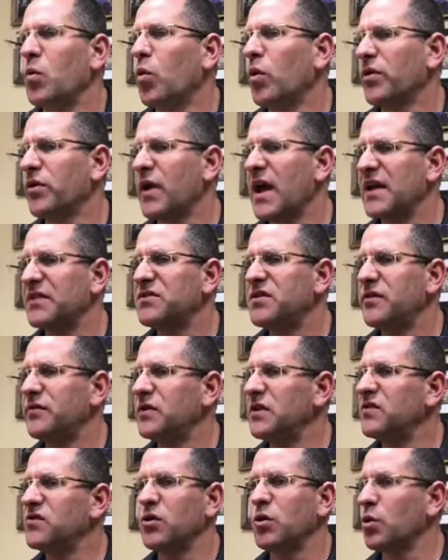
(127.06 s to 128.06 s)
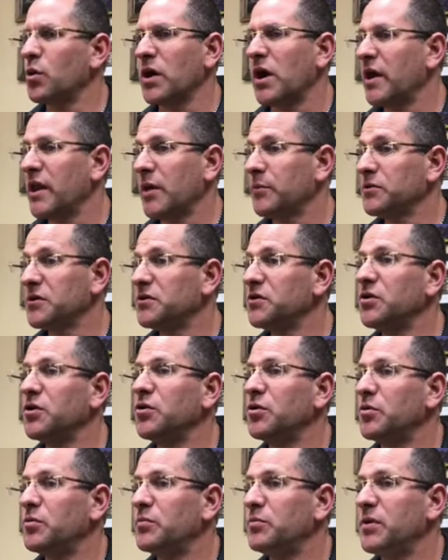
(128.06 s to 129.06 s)
Were there activities that you were unable to
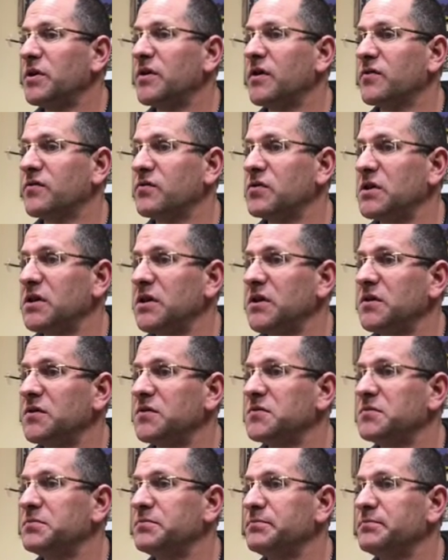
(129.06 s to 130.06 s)
do because of the knees?